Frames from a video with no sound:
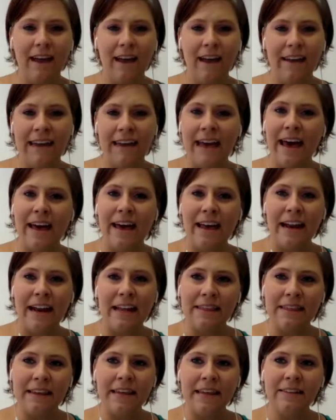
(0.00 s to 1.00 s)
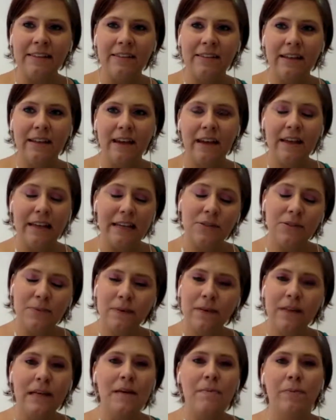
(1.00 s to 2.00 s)
And I think it's
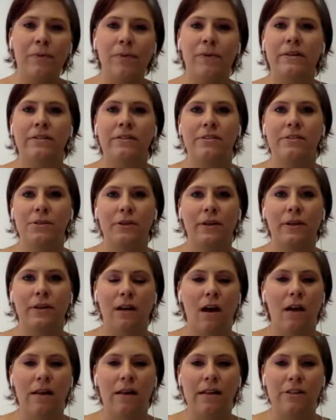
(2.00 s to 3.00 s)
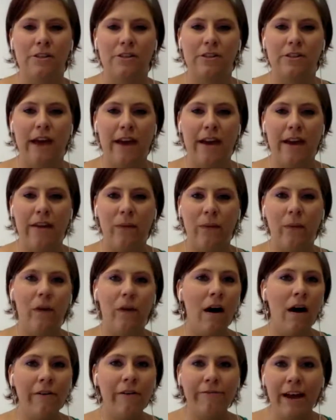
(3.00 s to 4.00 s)
really important to acknowledge that we're
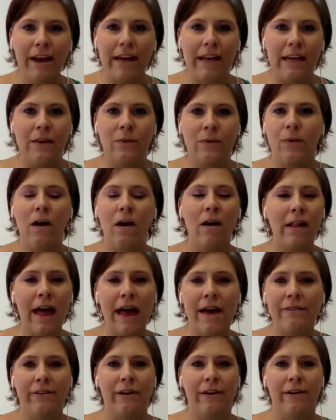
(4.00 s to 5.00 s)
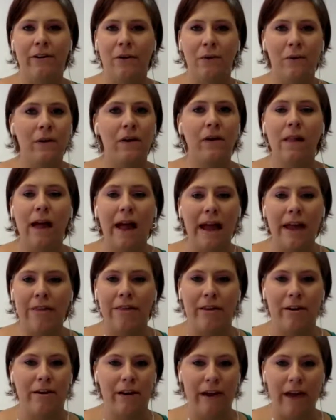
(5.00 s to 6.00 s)
all fighting. We all have our own Goliath
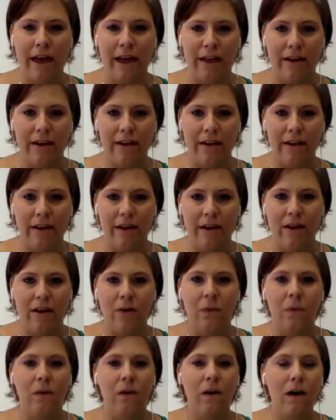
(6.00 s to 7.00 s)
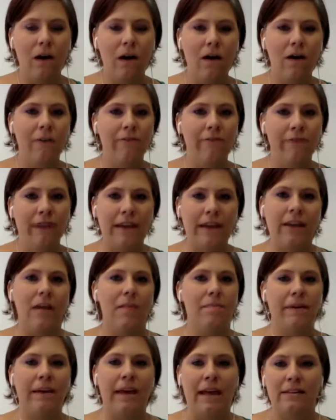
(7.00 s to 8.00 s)
in our head. We're all fighting
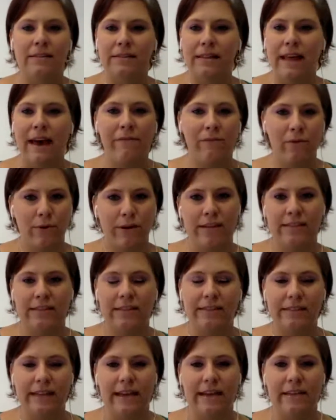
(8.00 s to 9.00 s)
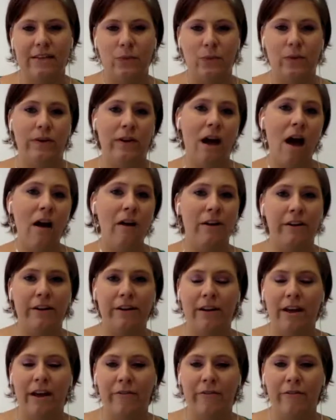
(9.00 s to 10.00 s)
up against that voice that says we're not good
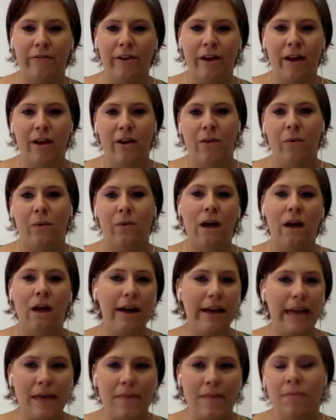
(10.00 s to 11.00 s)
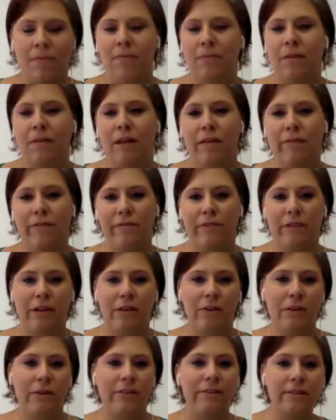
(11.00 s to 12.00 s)
enough, we're not capable of,
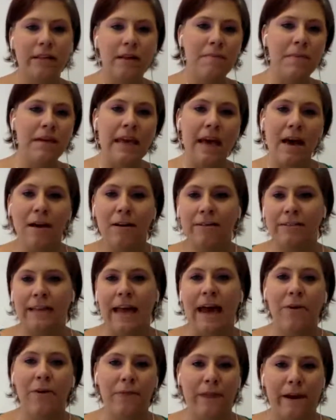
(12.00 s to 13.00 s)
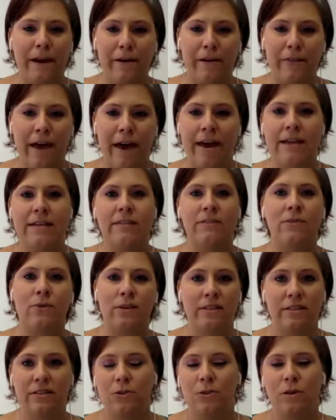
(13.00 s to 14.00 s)
there's somebody else out there that is going
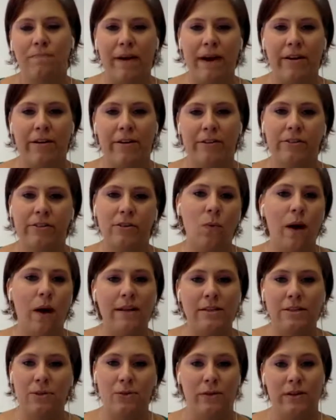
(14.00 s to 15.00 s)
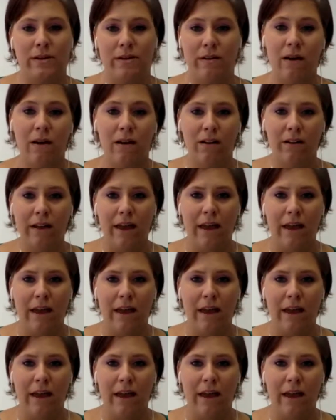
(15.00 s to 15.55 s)
to do it better, so why do it at all?